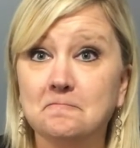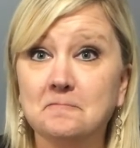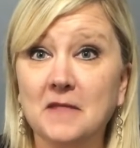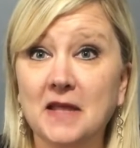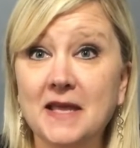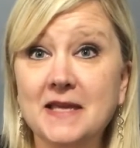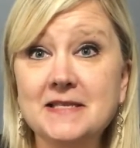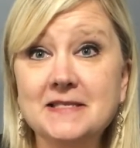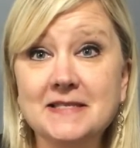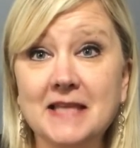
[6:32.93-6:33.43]

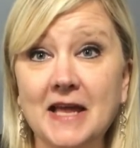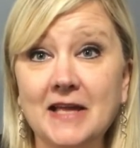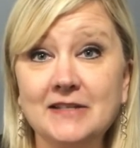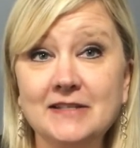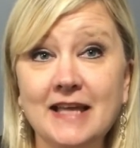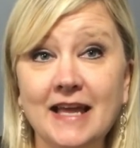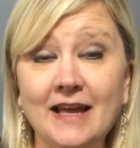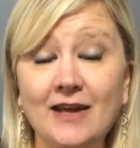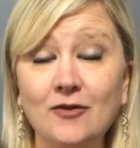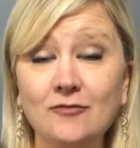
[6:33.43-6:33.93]
He sat
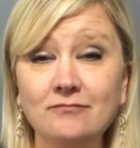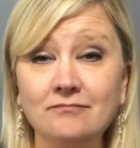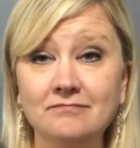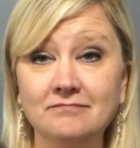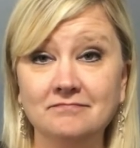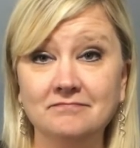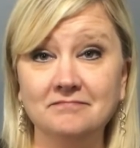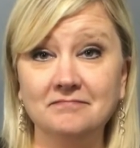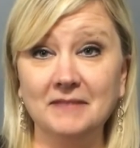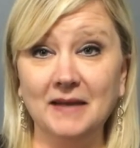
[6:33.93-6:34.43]
down
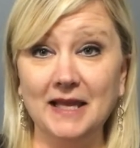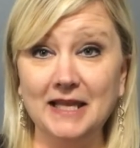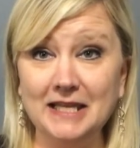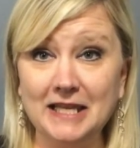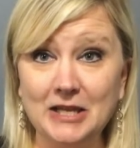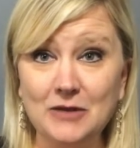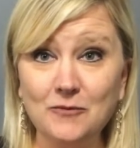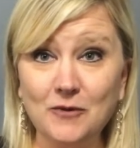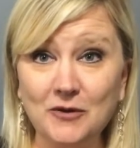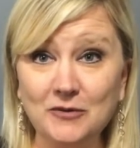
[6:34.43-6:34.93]
and
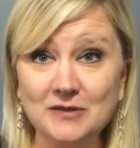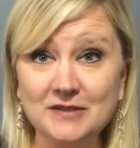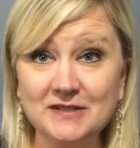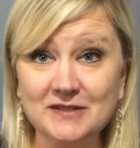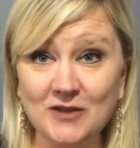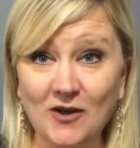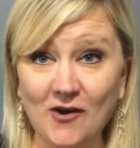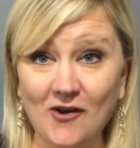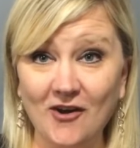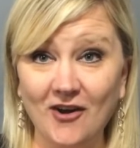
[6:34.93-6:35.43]
he wrote a
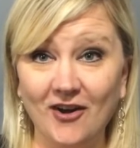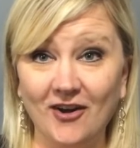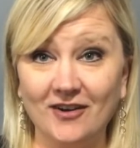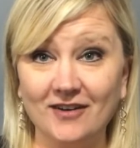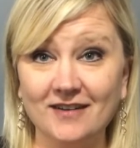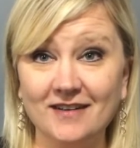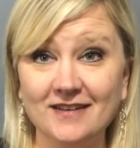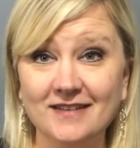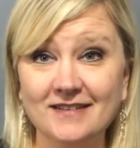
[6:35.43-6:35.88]
song.